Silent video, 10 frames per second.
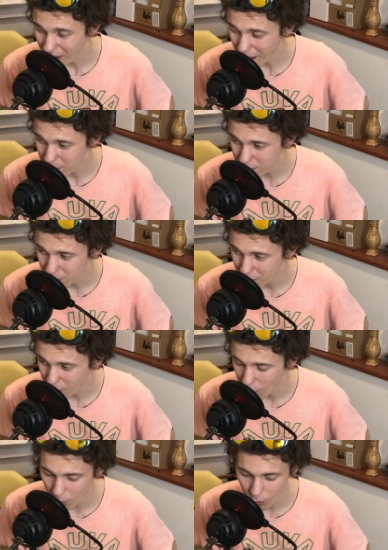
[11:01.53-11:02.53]
We're absolutely
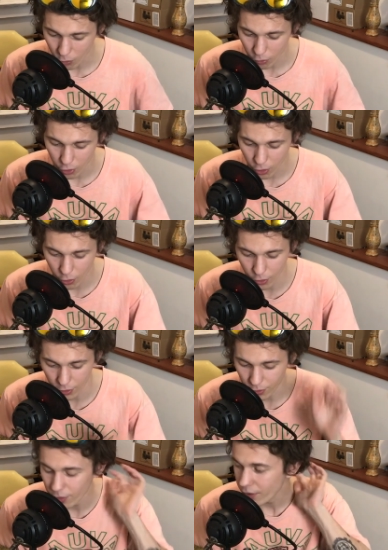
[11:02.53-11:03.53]

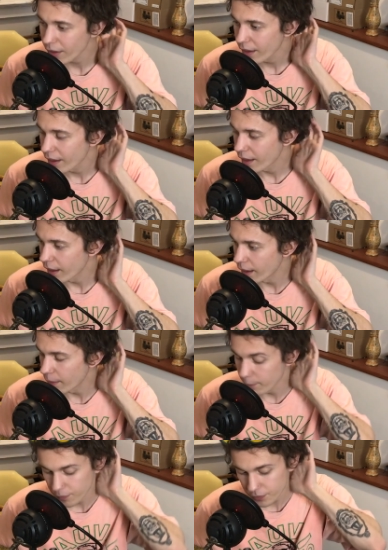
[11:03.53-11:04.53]
overflowing, dude.
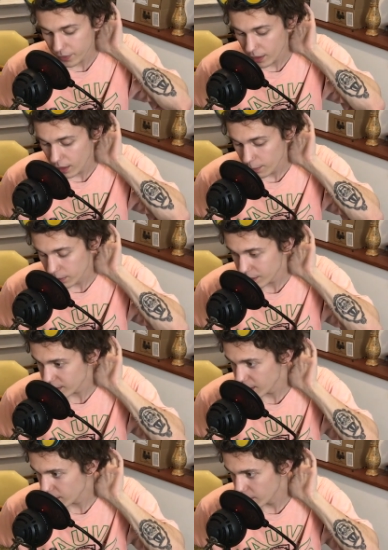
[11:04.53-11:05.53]
Um, but let's
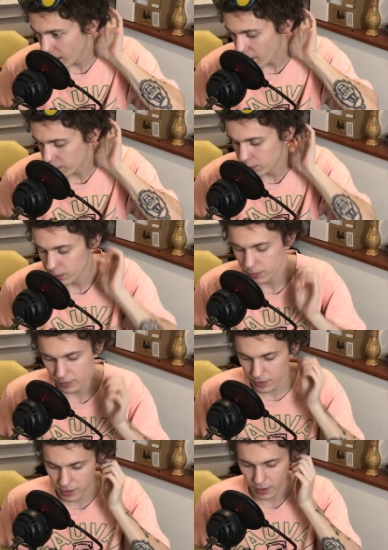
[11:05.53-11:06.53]
get into it. I've
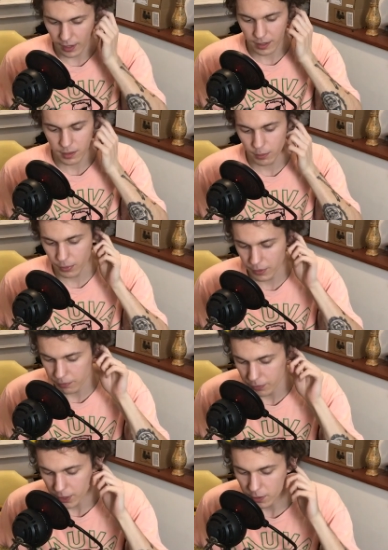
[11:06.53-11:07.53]
This I got some pretty
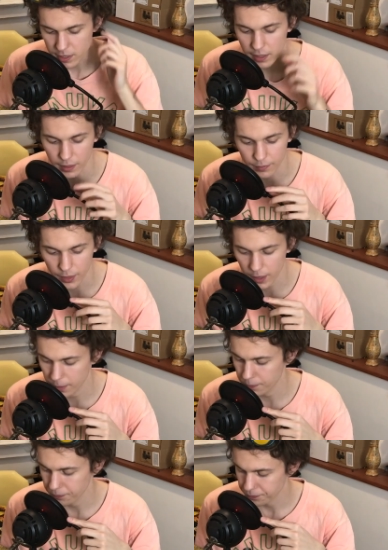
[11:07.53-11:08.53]
funny ones, I think.
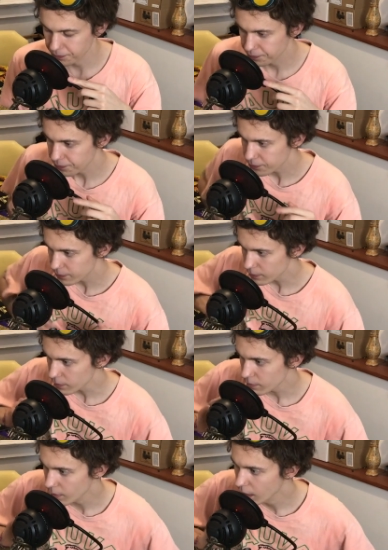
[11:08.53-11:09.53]
Um,
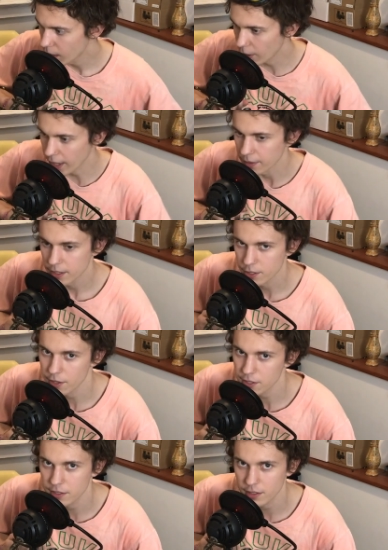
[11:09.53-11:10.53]
okay, so
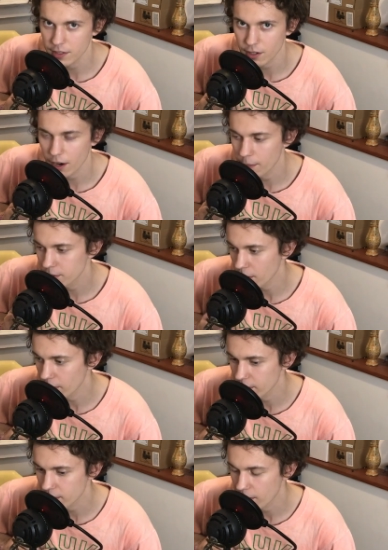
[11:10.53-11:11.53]
this start, I'm
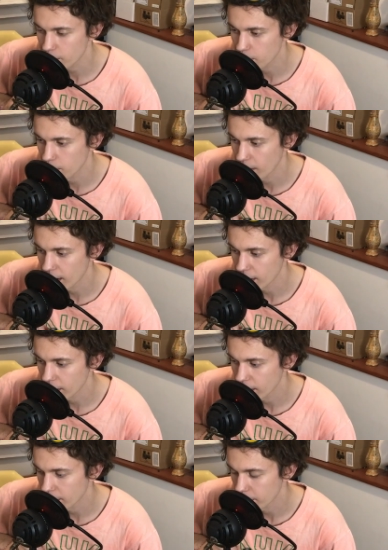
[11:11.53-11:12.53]
starting this off by
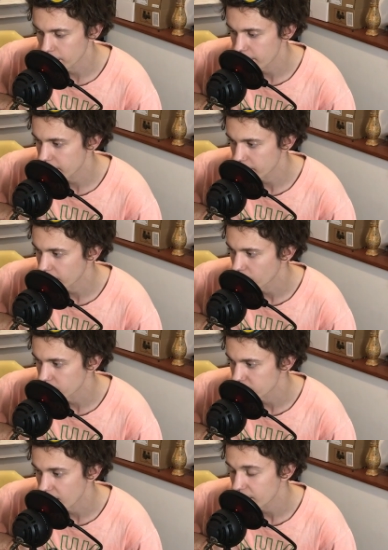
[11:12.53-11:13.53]
um, a thing that I
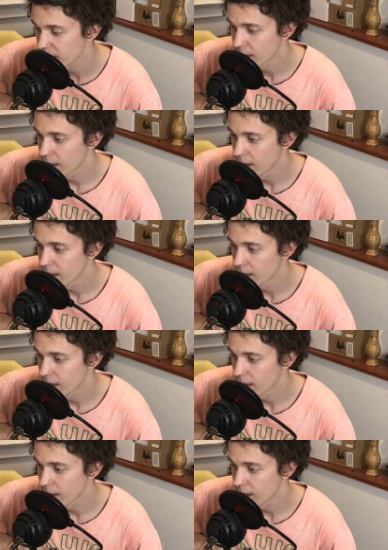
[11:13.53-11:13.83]
always say.